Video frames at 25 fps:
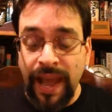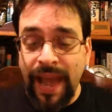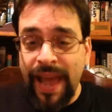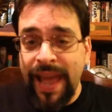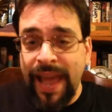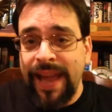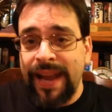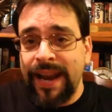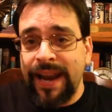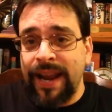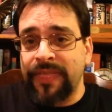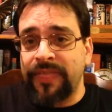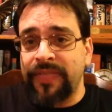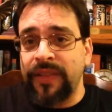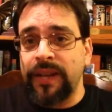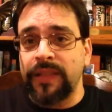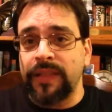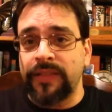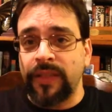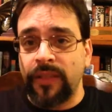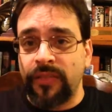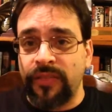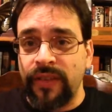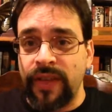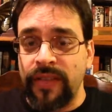I think
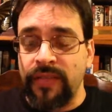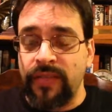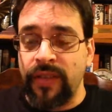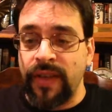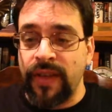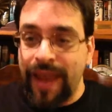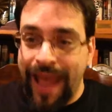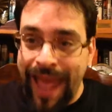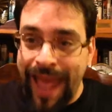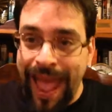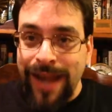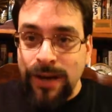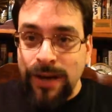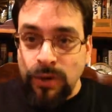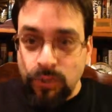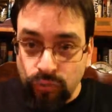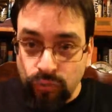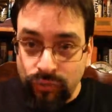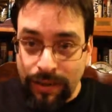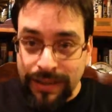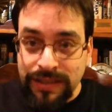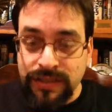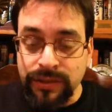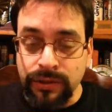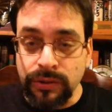that the
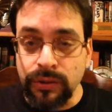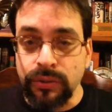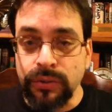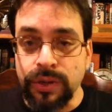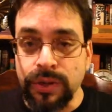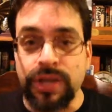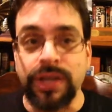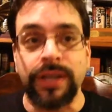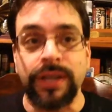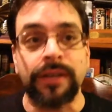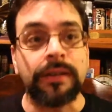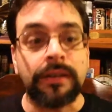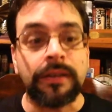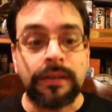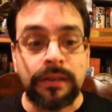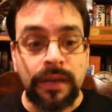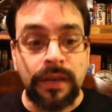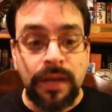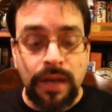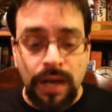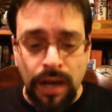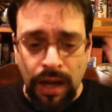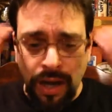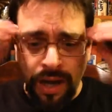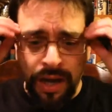end resolution
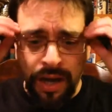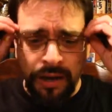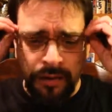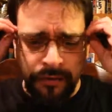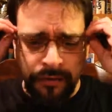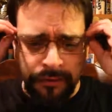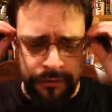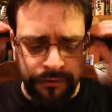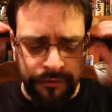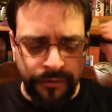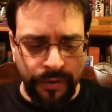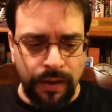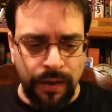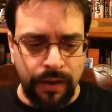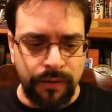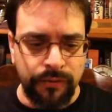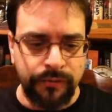of